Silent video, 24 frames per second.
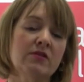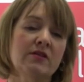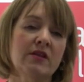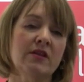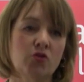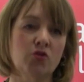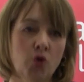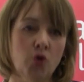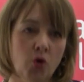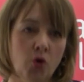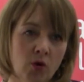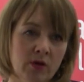their
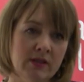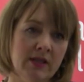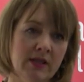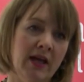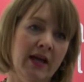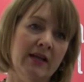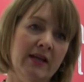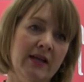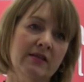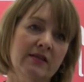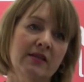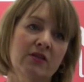
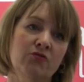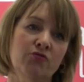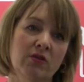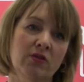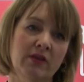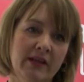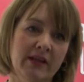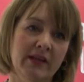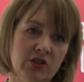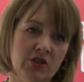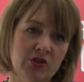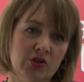contacts, their
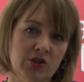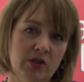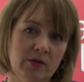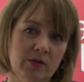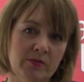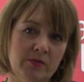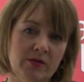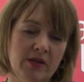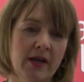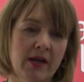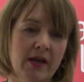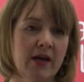
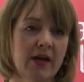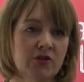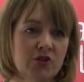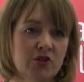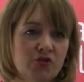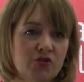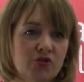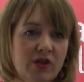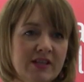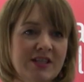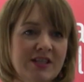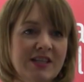relationships to
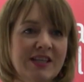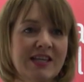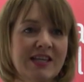try to